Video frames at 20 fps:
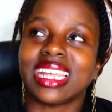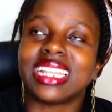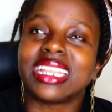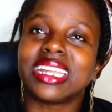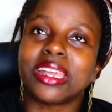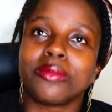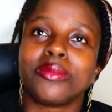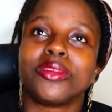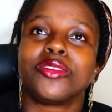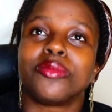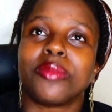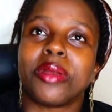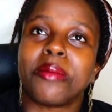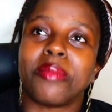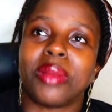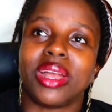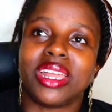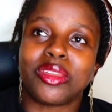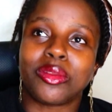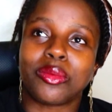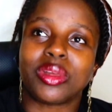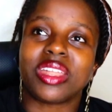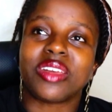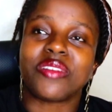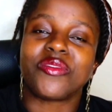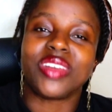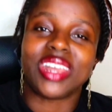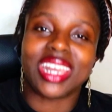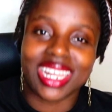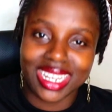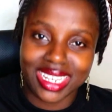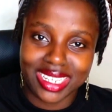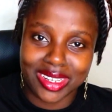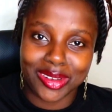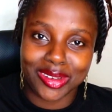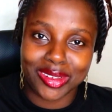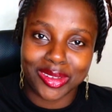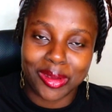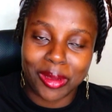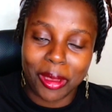that came into my mind when I figured it
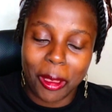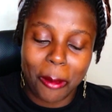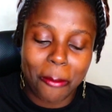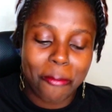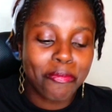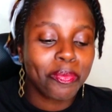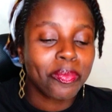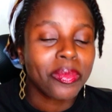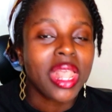out, okay?